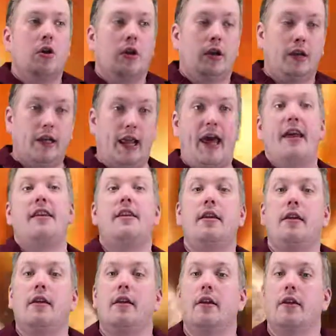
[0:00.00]

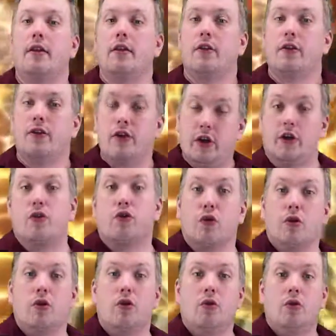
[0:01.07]
led the
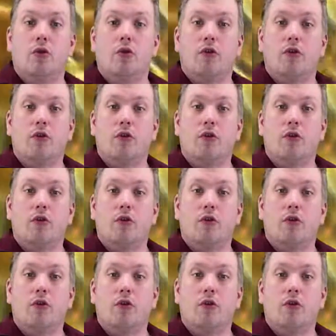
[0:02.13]
crew